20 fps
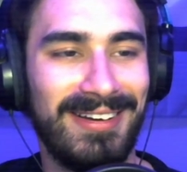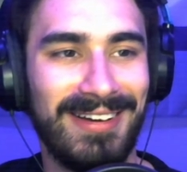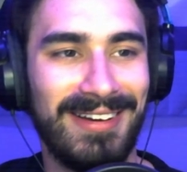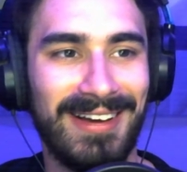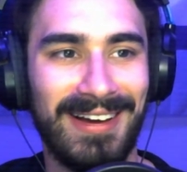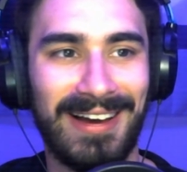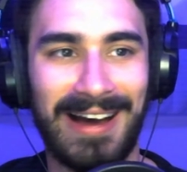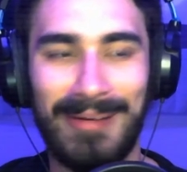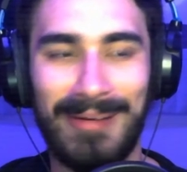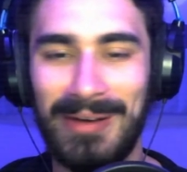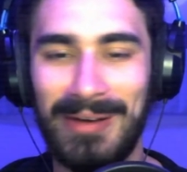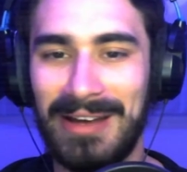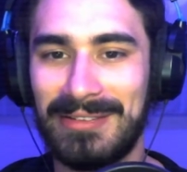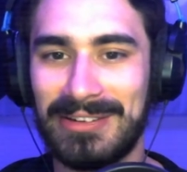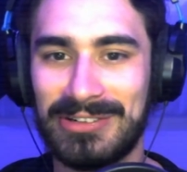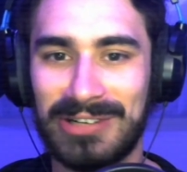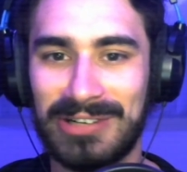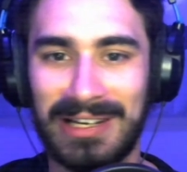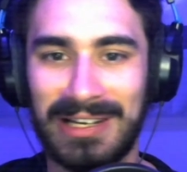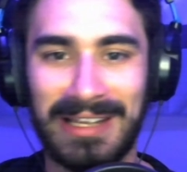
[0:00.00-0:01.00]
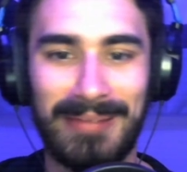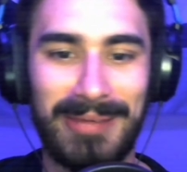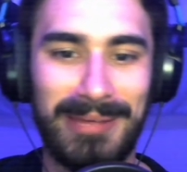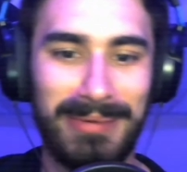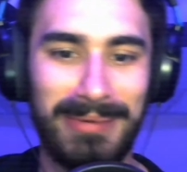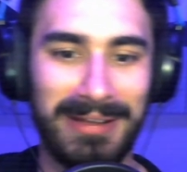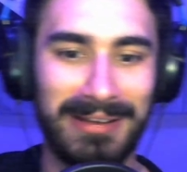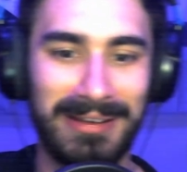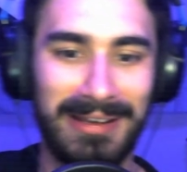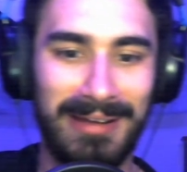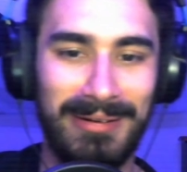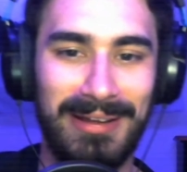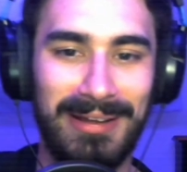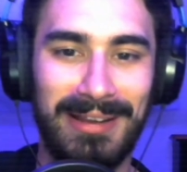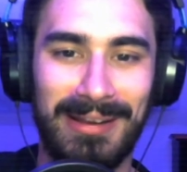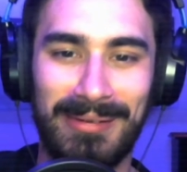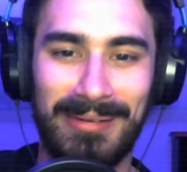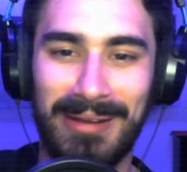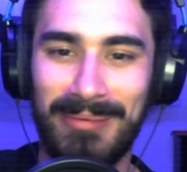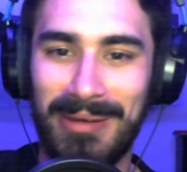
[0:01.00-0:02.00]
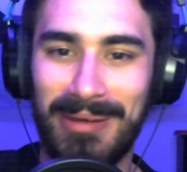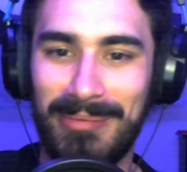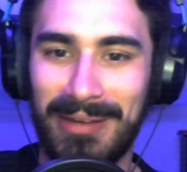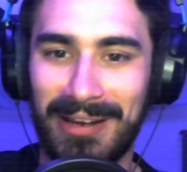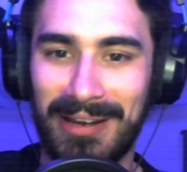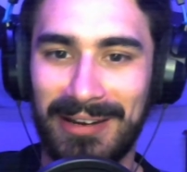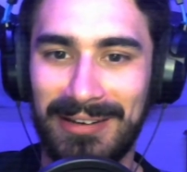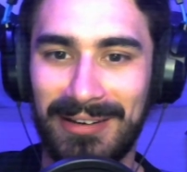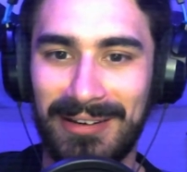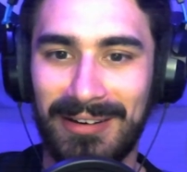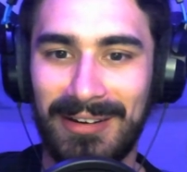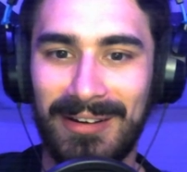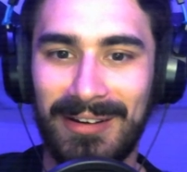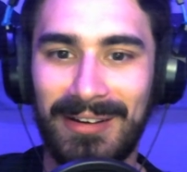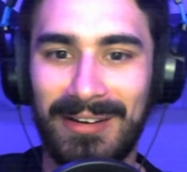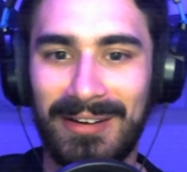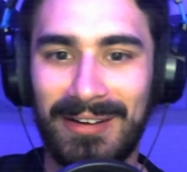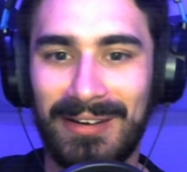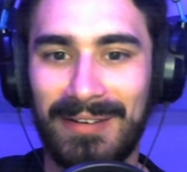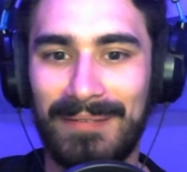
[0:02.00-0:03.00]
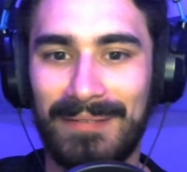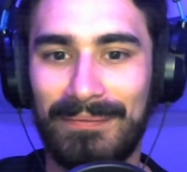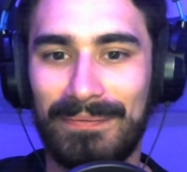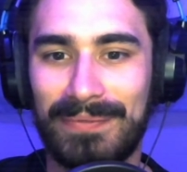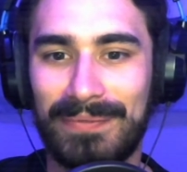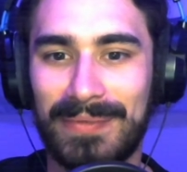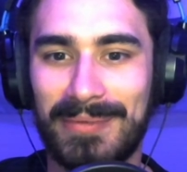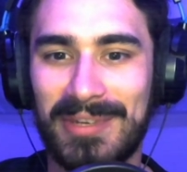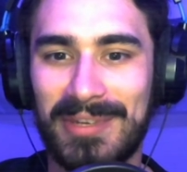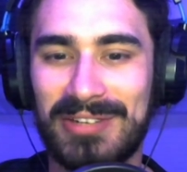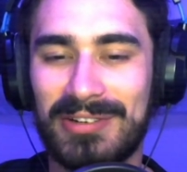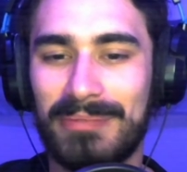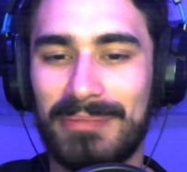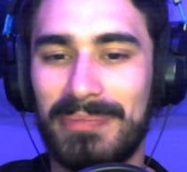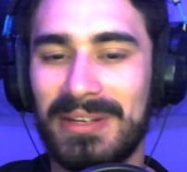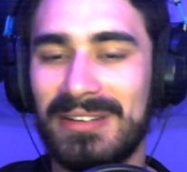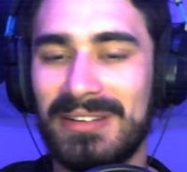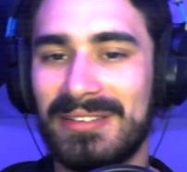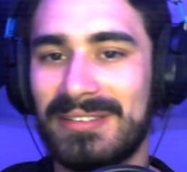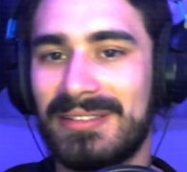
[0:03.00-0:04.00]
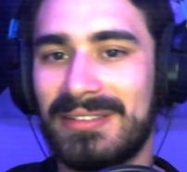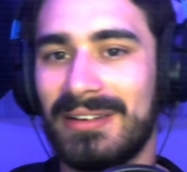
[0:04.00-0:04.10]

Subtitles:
might have to try. That may be an idea. Mr. Beast.